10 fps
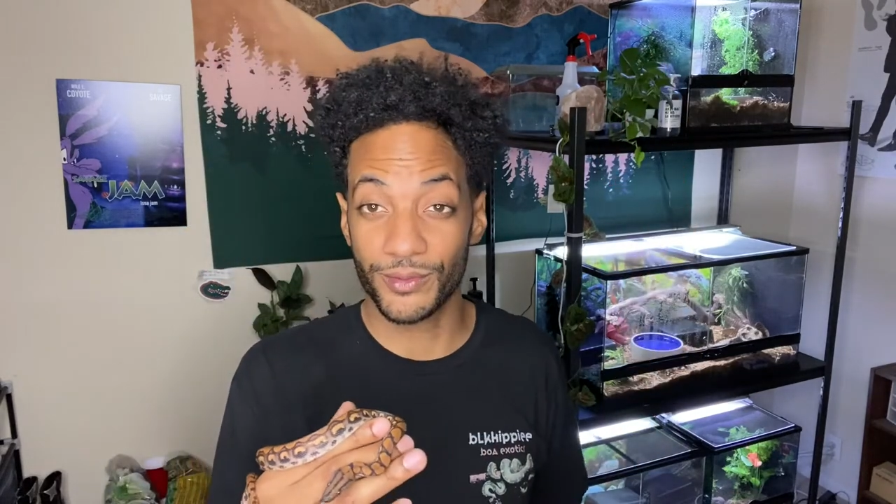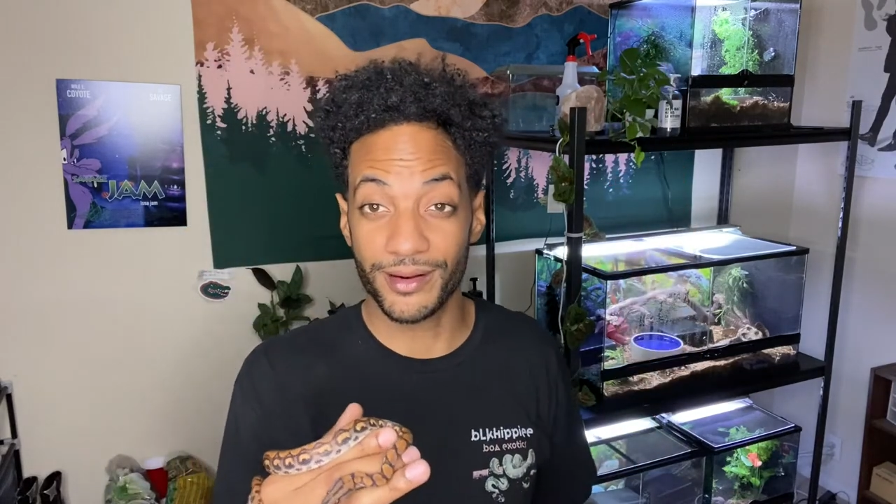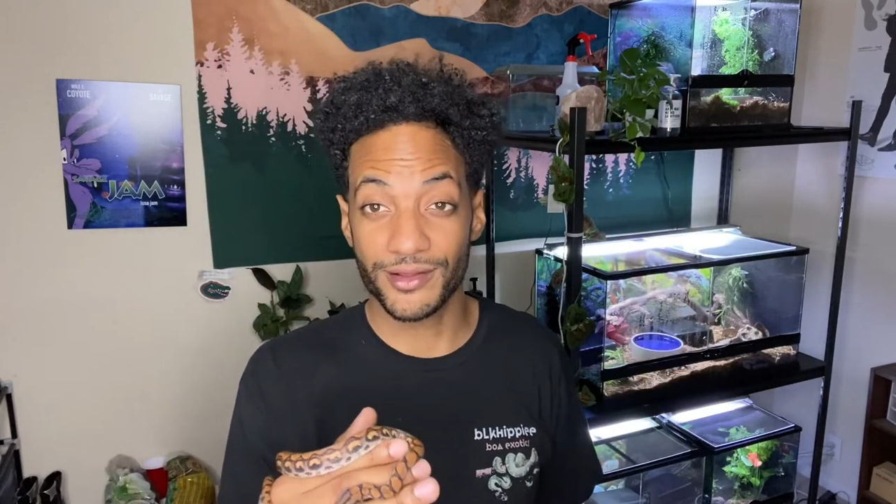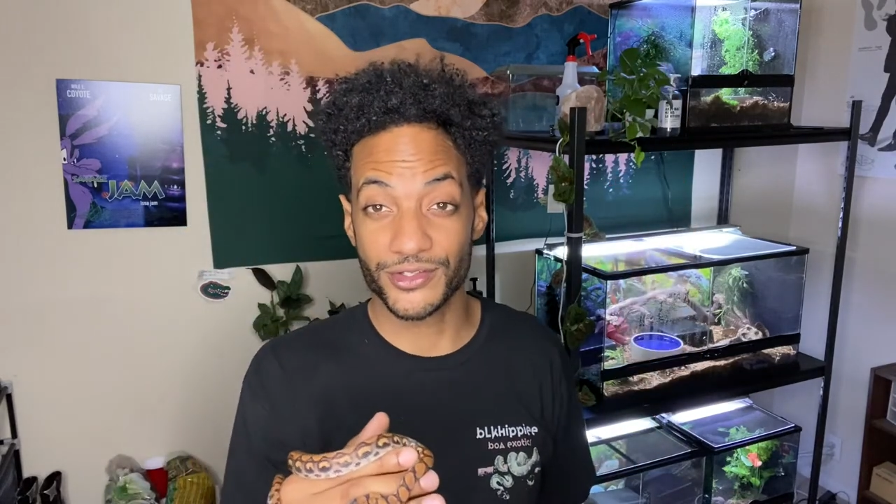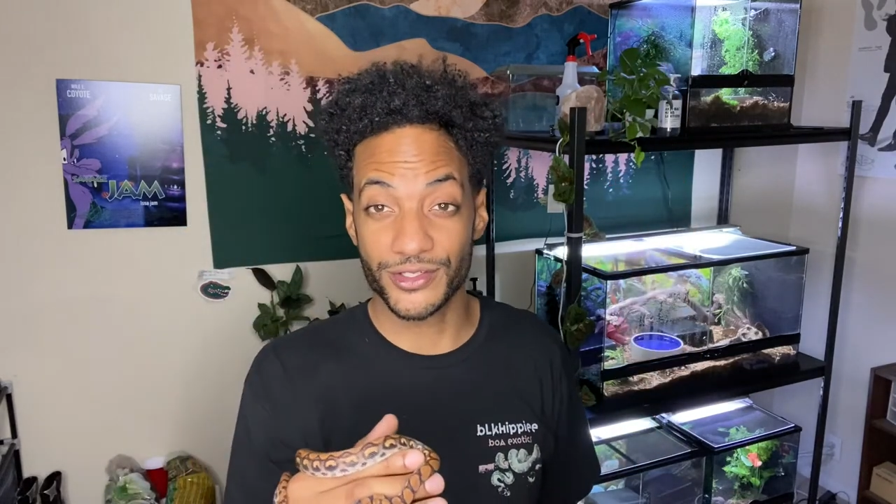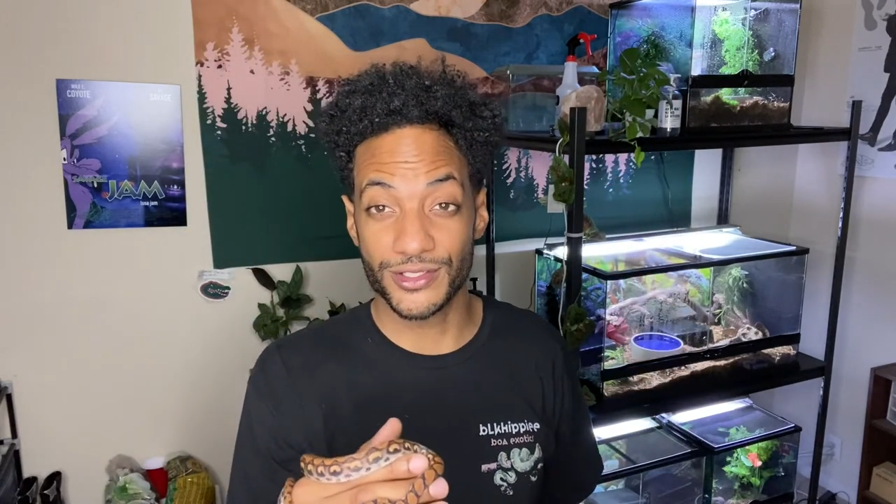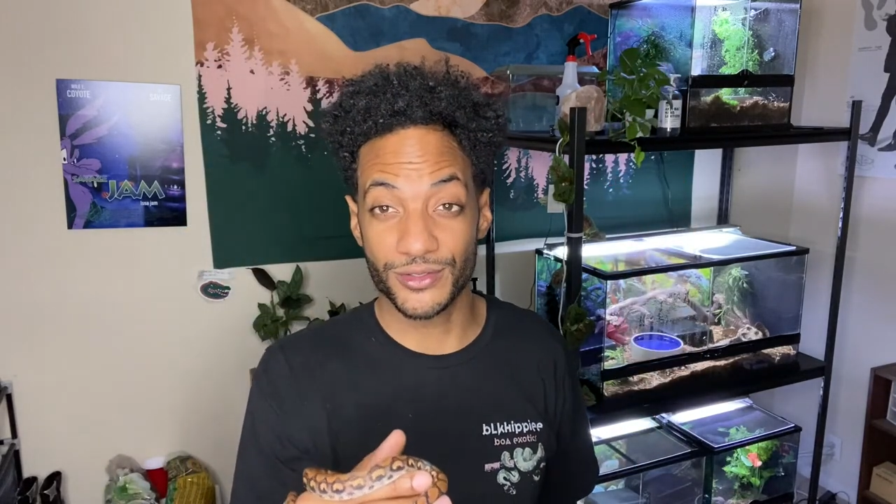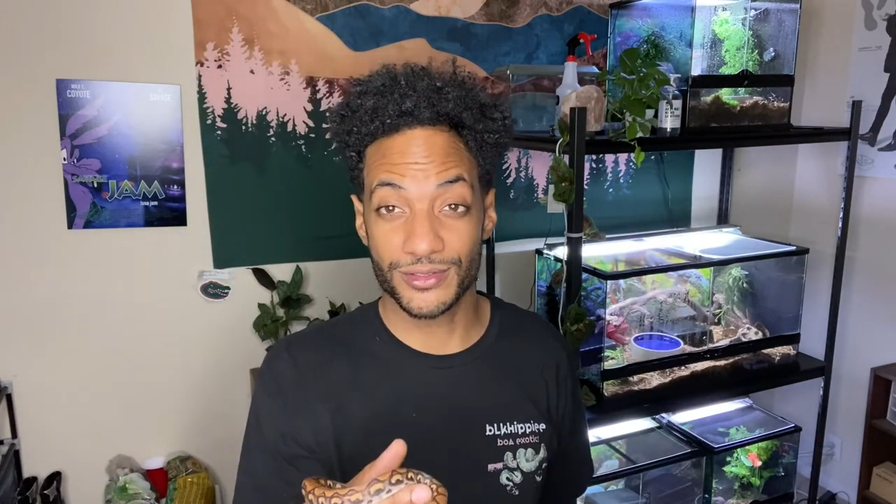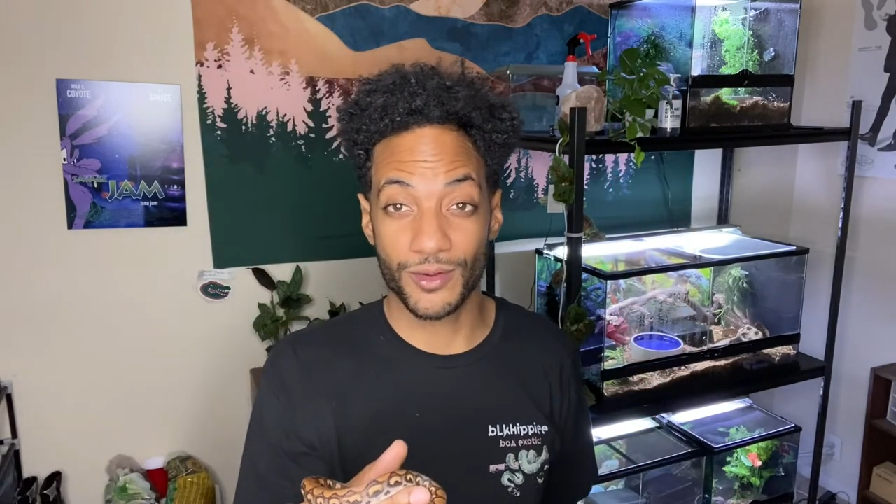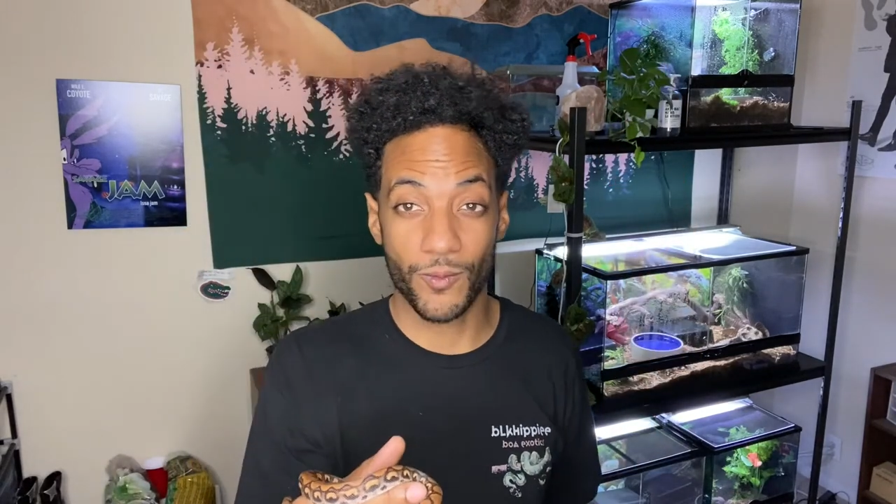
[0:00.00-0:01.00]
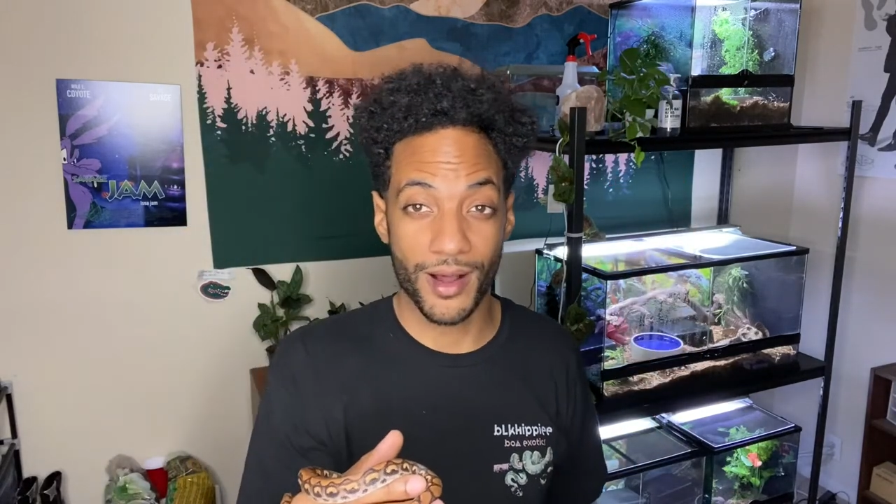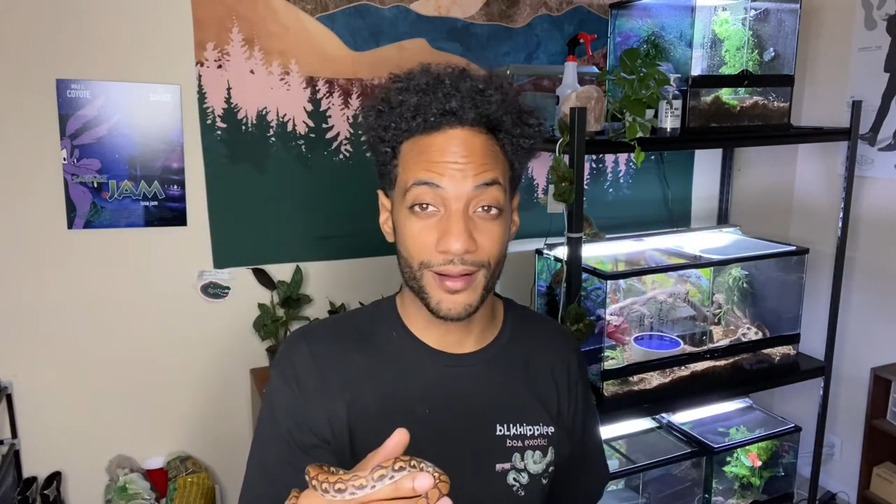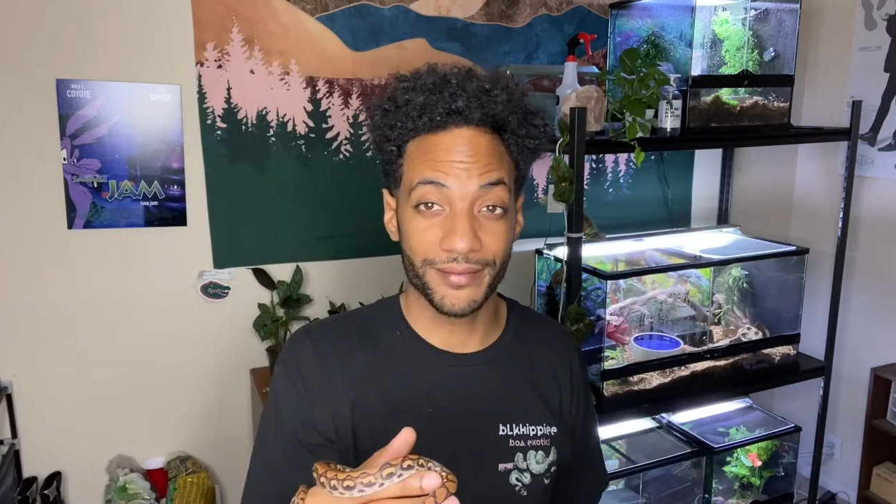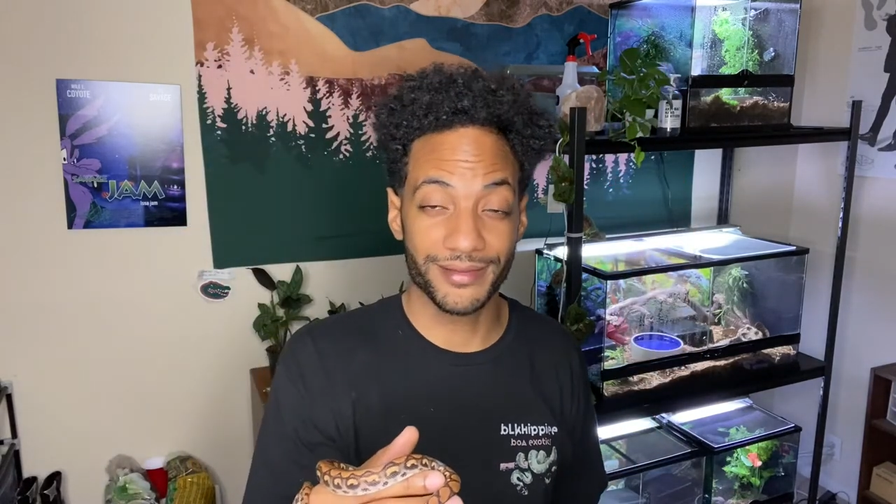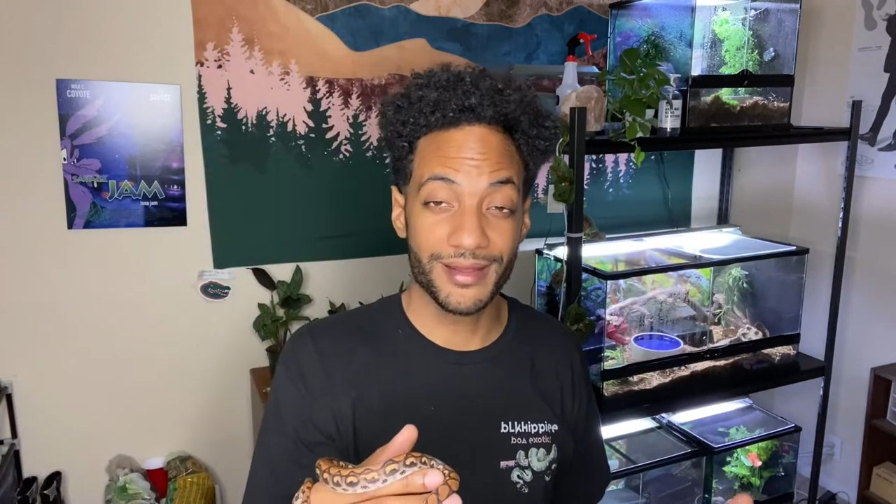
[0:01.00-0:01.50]
want to introduce a
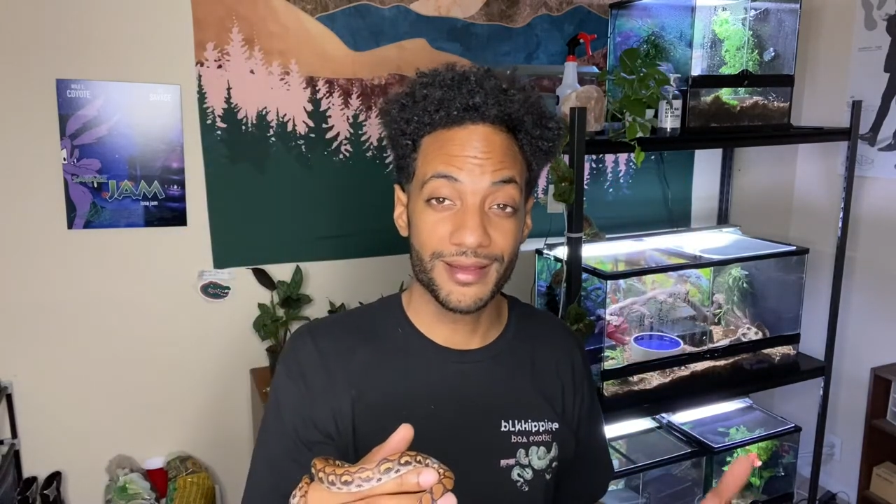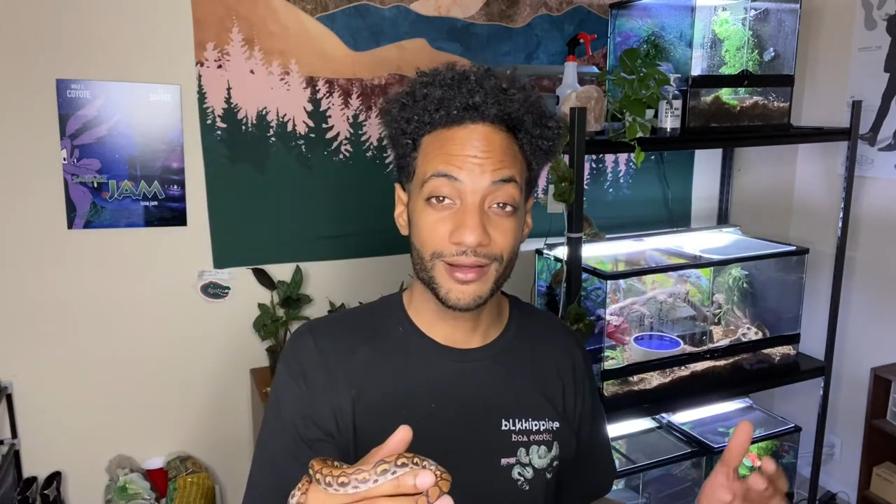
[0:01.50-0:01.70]
wild